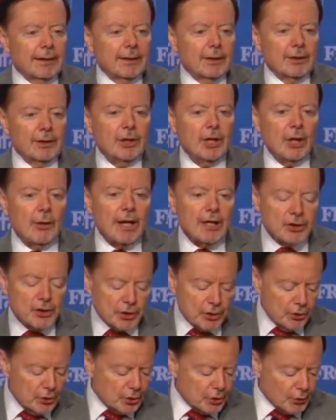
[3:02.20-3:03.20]
You know, as
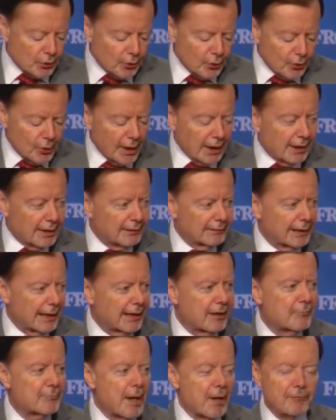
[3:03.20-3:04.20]
usual, I
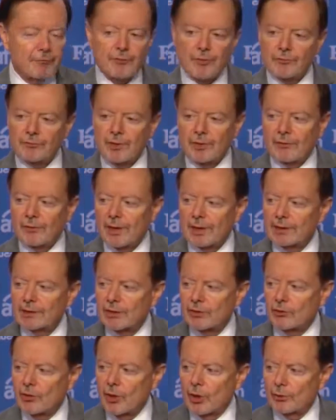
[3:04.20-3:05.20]
got about 50 things
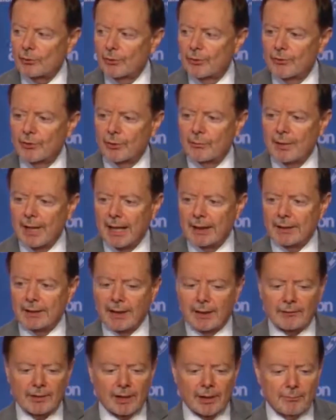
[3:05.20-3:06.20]
to talk with you about, and
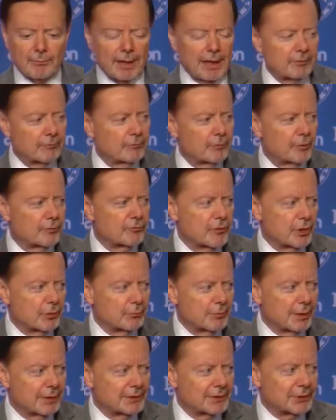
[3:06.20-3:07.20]
I've got about 15
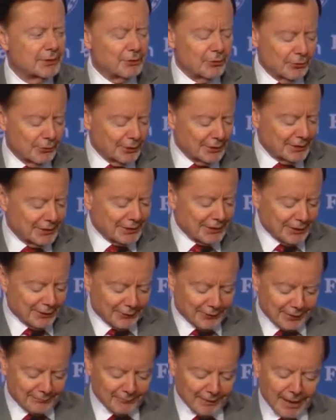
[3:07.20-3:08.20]
minutes to do it. So
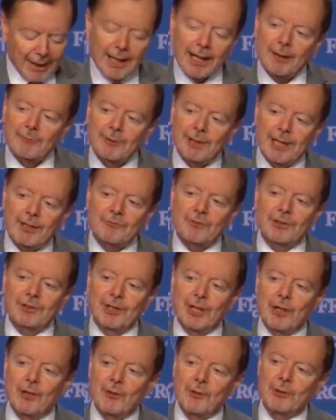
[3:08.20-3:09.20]
I'm going to have to
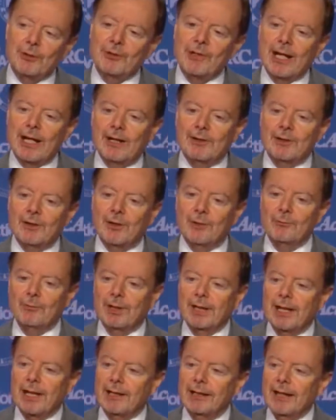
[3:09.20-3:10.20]
narrow it down here.
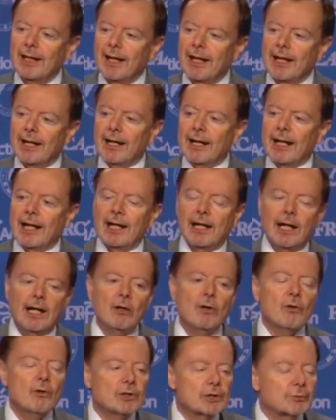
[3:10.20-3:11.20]
But I
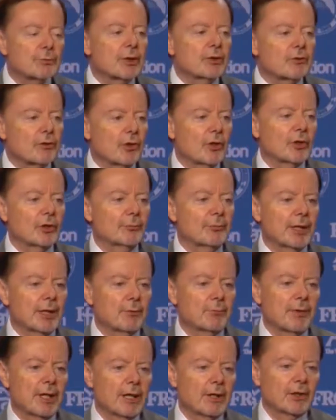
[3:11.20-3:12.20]
always want to talk about
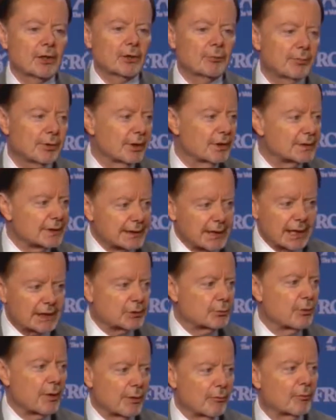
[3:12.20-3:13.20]
America because
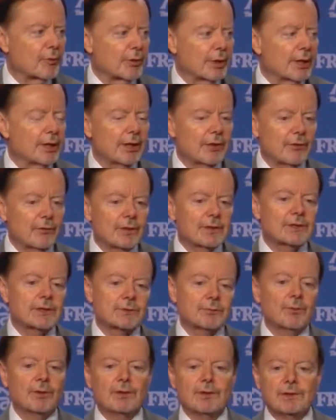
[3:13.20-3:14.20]
that's why we're here. This
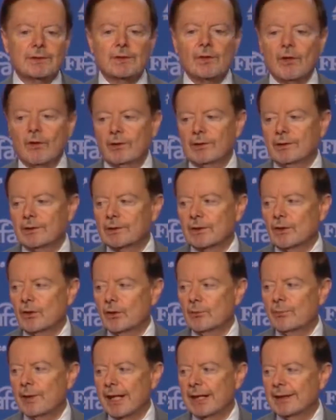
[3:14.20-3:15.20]
is what this all is all
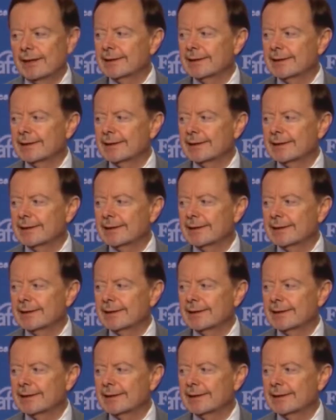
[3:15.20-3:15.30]
about.